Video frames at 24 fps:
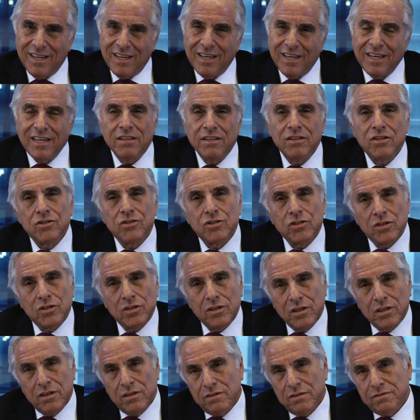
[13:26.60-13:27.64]
in the
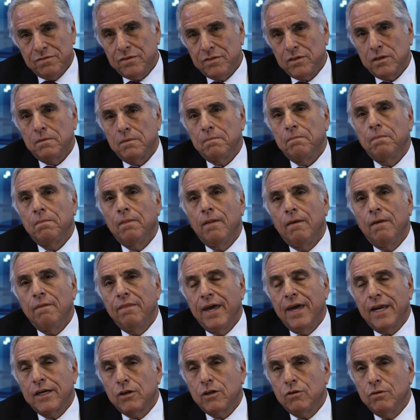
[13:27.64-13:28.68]
journey of the firm.
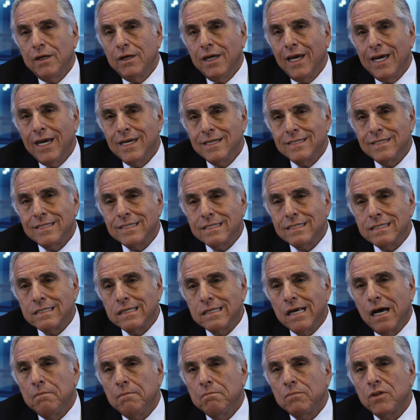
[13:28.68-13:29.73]
That creates
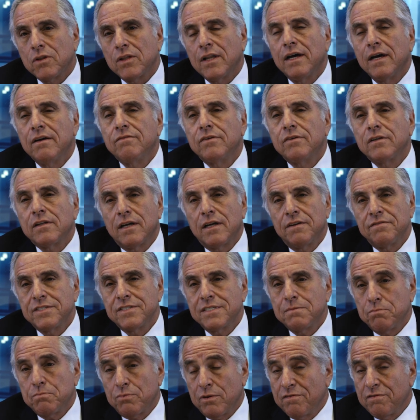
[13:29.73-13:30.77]
some level of
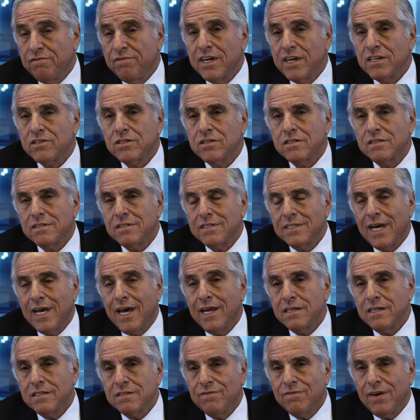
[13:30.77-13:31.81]
professional
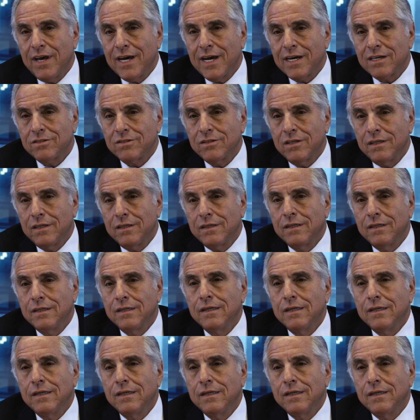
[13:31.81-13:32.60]
satisfaction